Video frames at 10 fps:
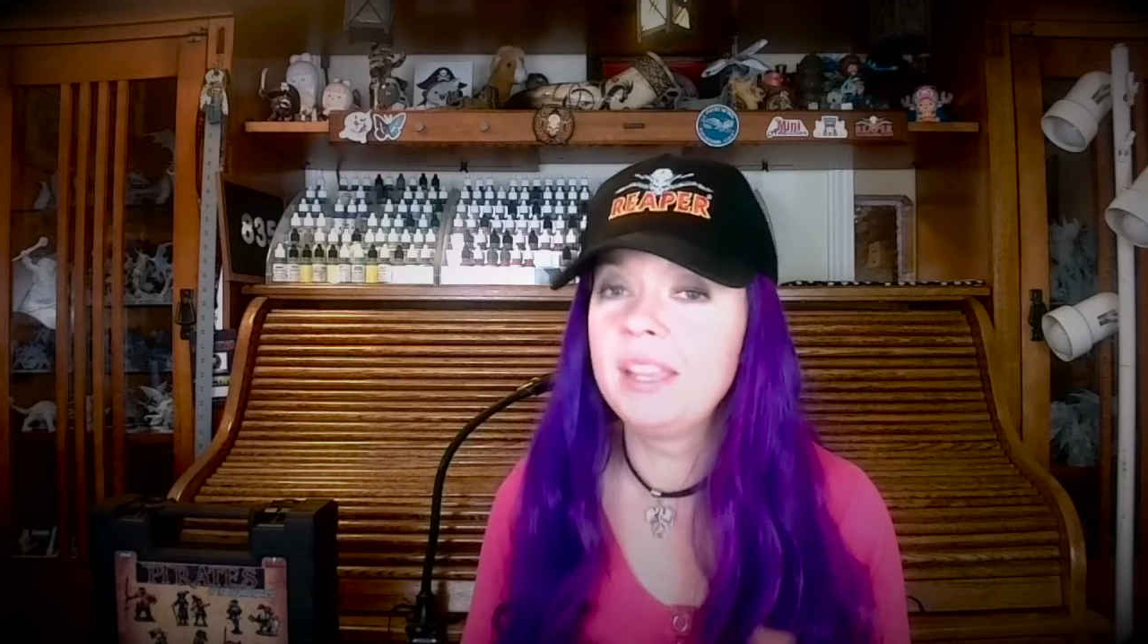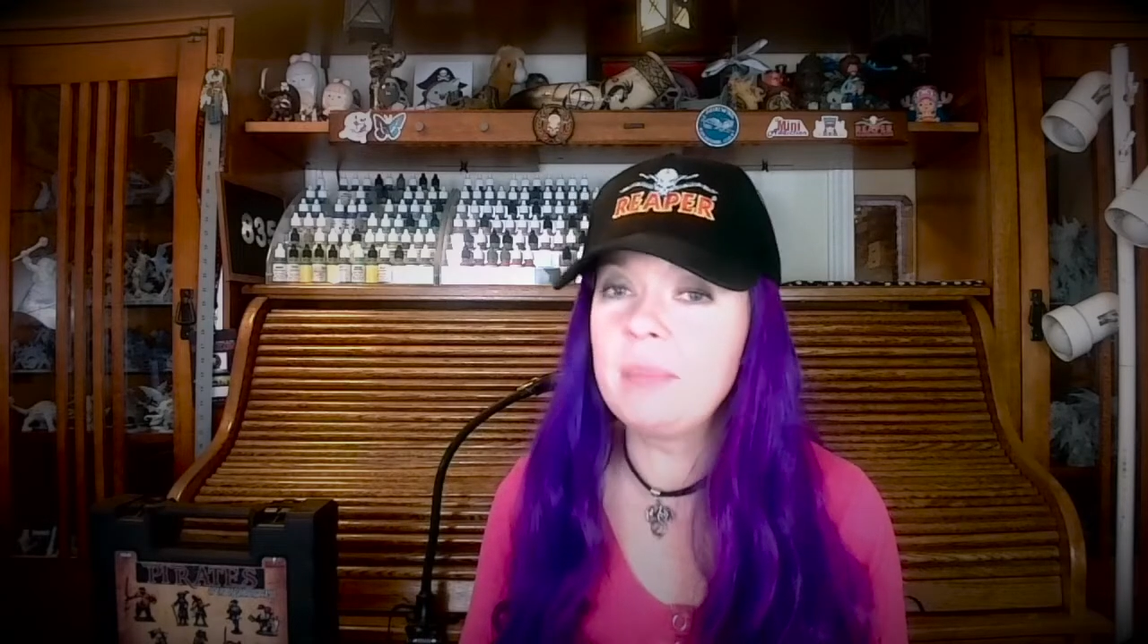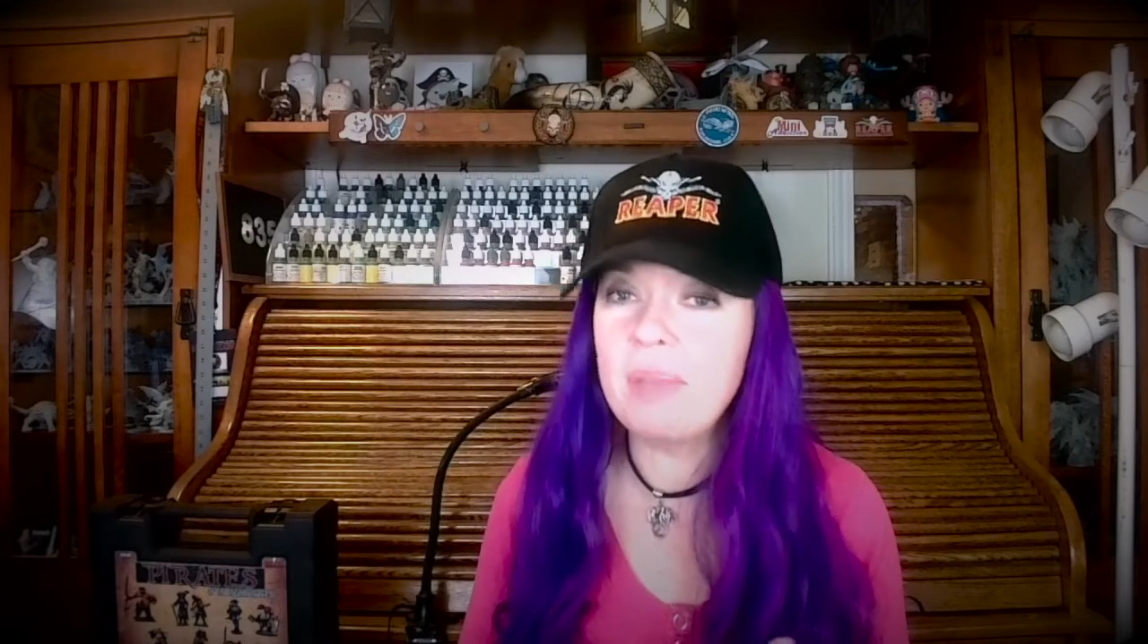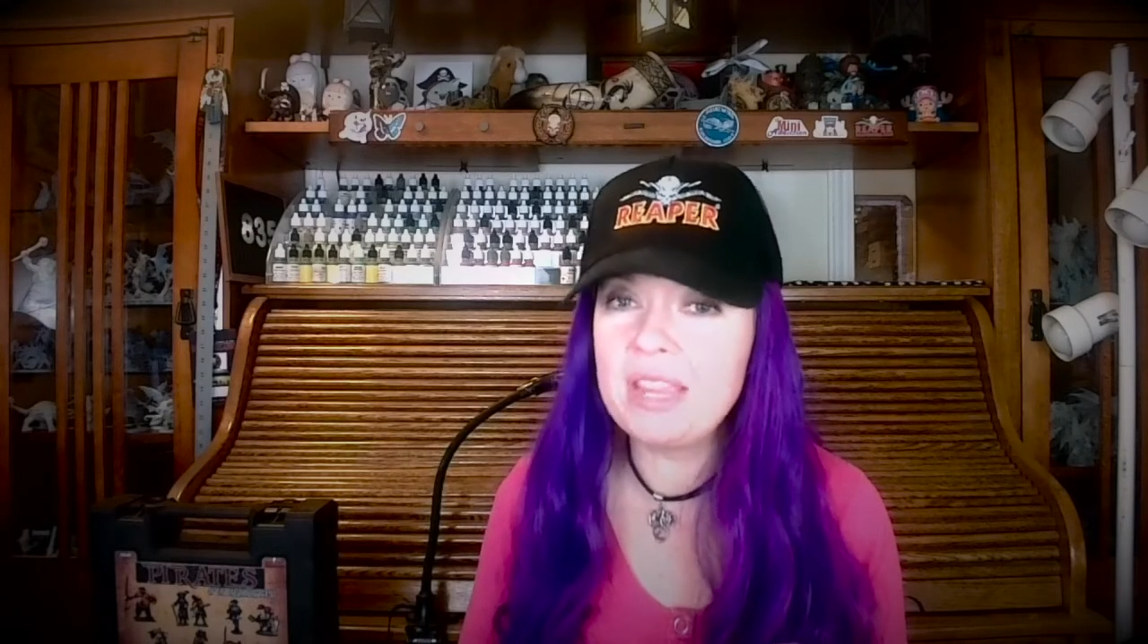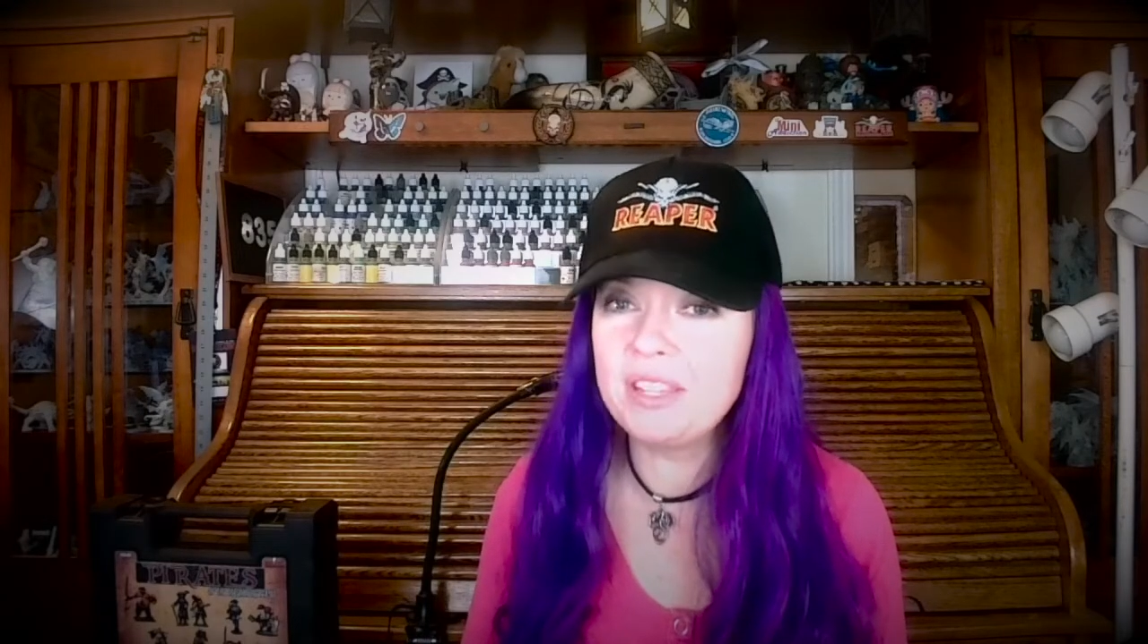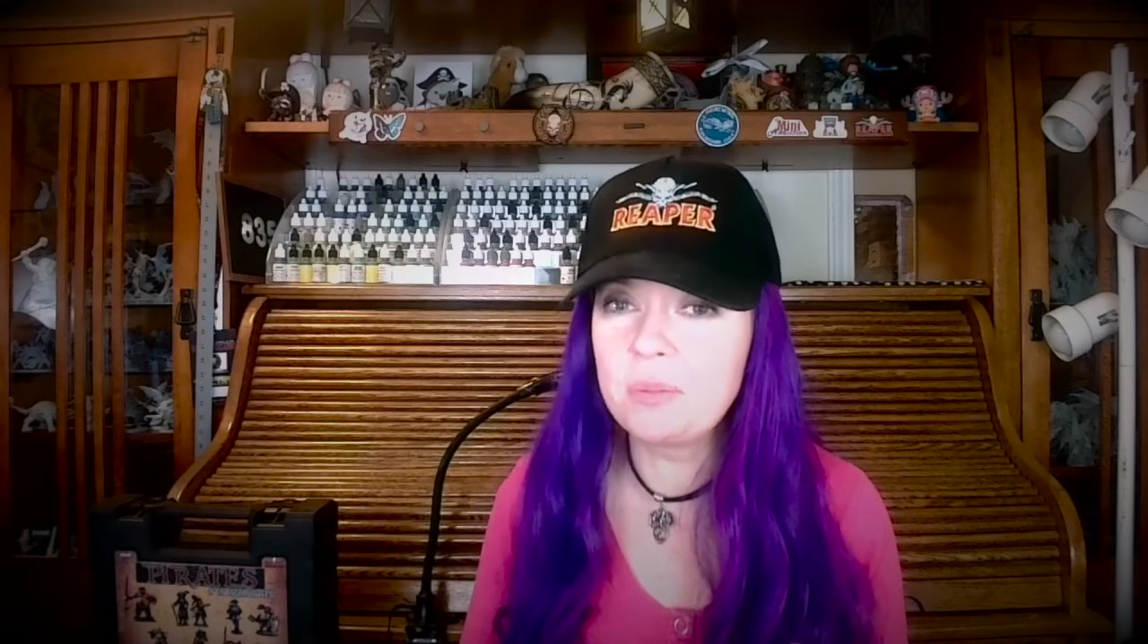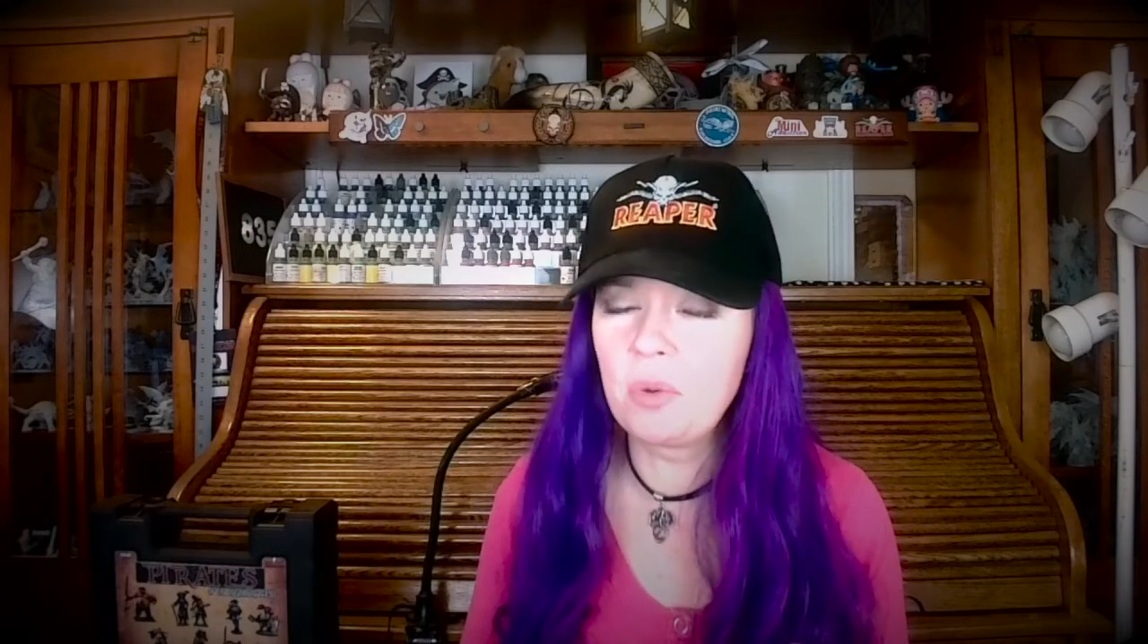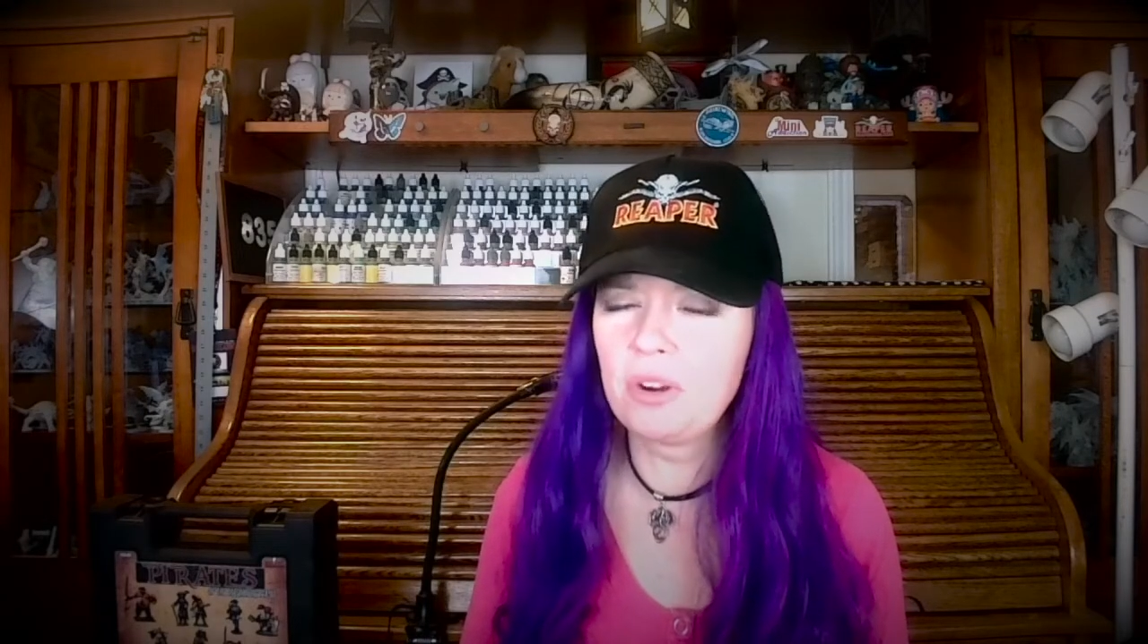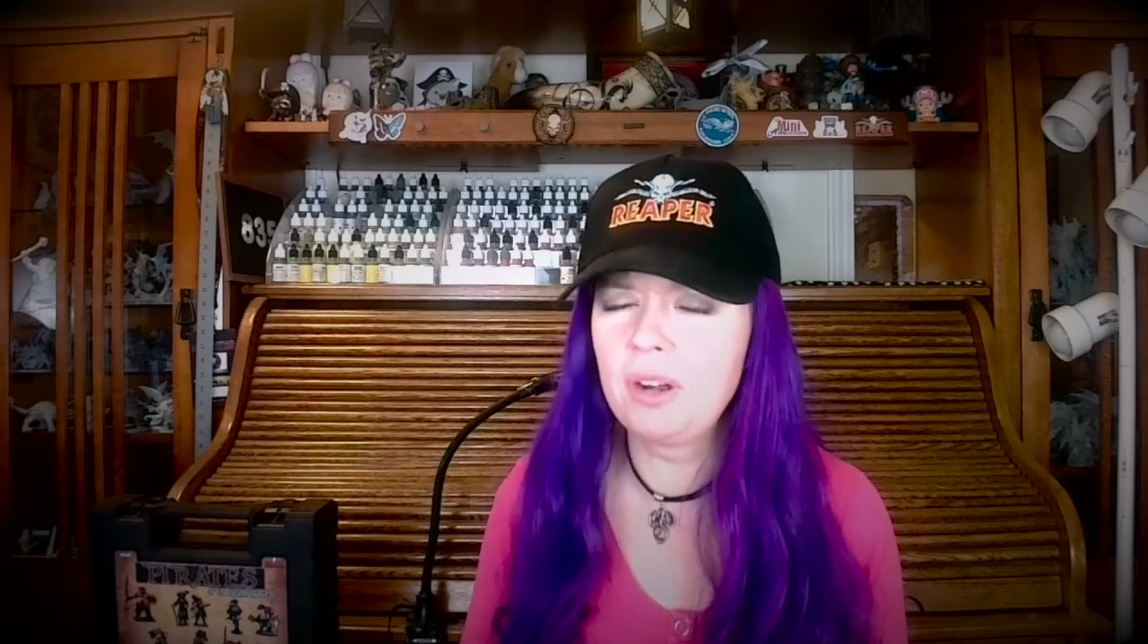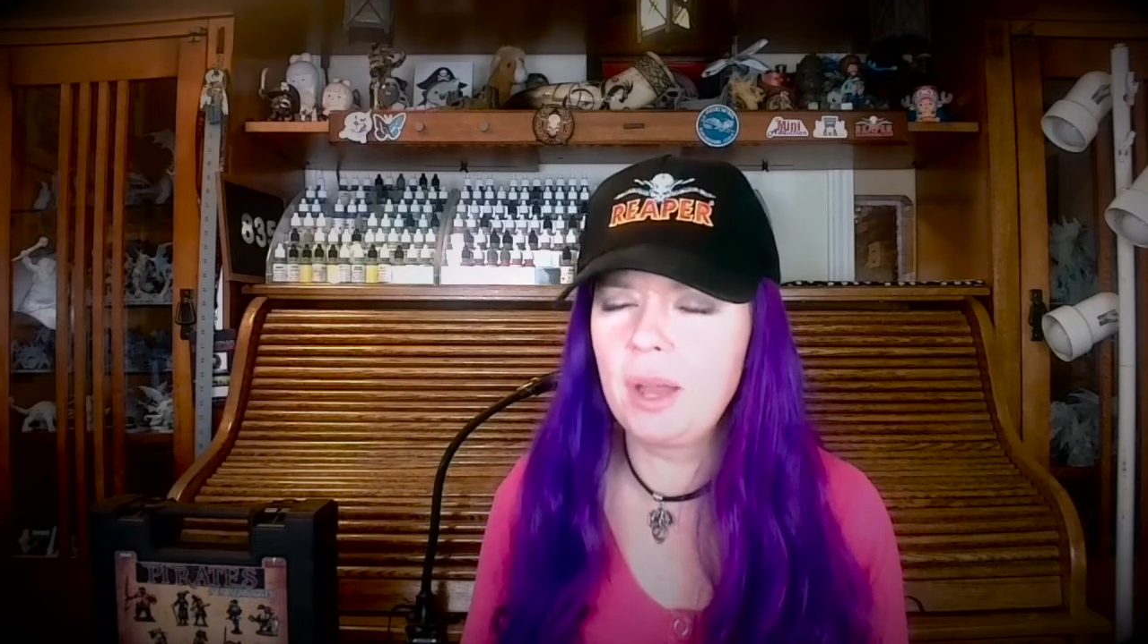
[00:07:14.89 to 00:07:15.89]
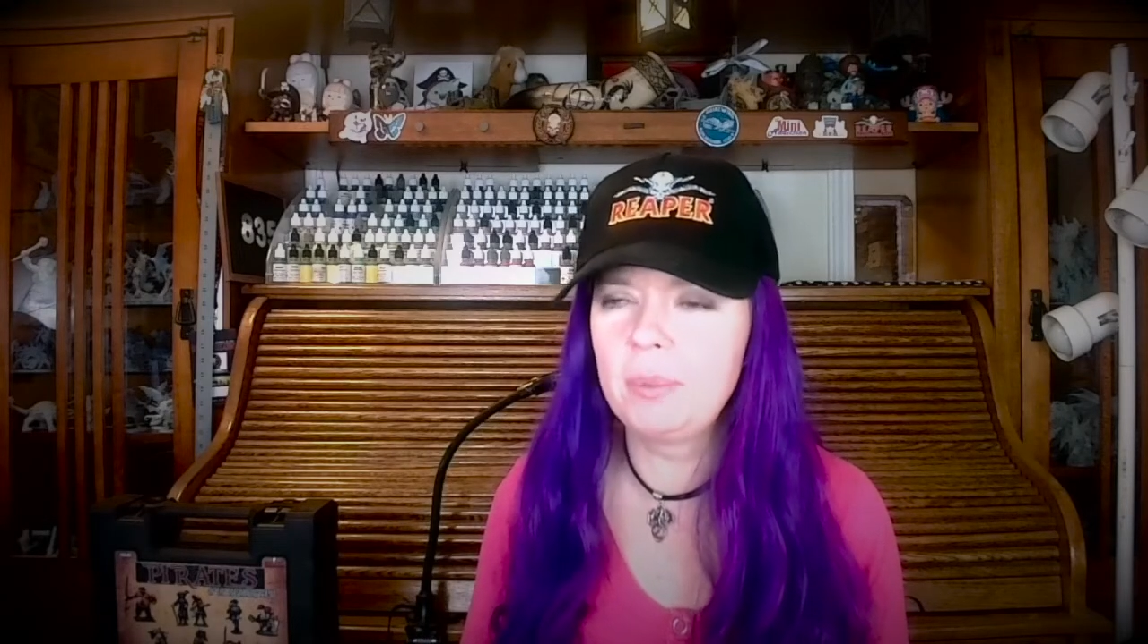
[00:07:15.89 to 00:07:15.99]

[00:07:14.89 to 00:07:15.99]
get painting more.